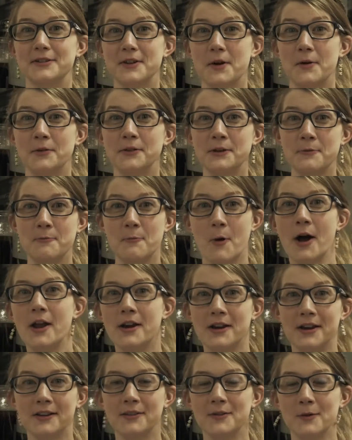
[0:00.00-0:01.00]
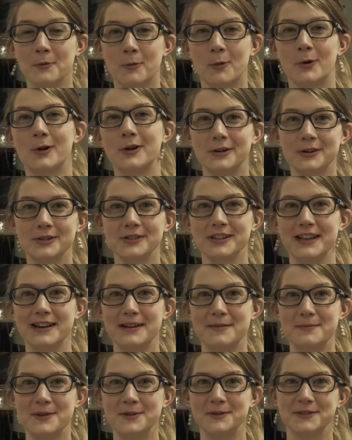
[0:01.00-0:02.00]
There's only one in the world in
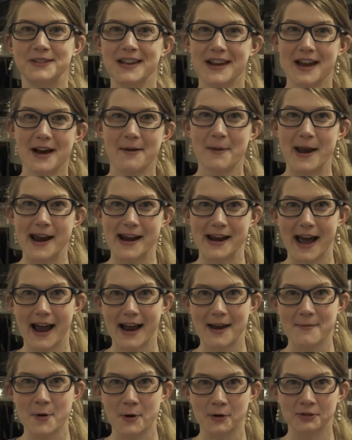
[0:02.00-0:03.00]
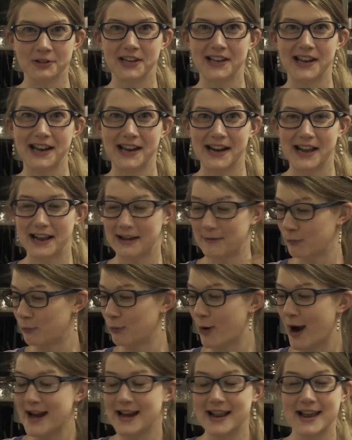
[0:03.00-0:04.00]
a museum, and I am holding it
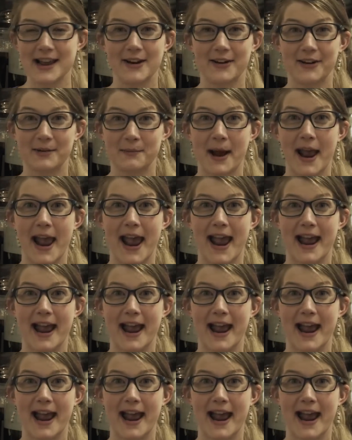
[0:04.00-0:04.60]
right here in my